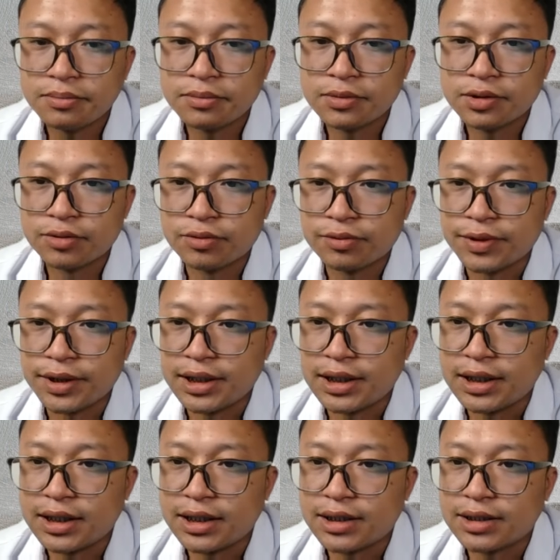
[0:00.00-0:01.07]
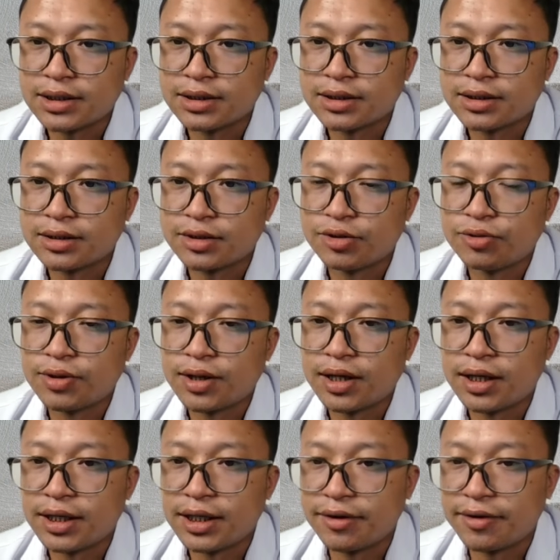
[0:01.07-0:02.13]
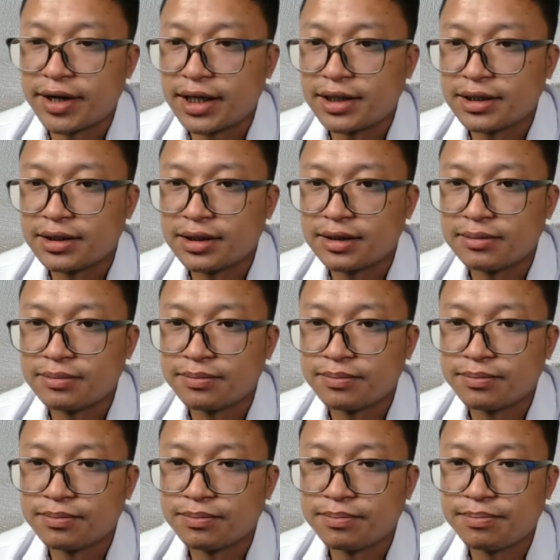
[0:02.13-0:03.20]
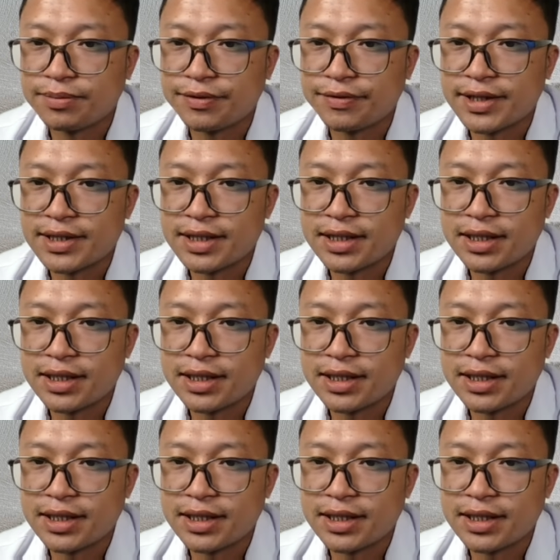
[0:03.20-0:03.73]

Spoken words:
We did it too early, right, previously.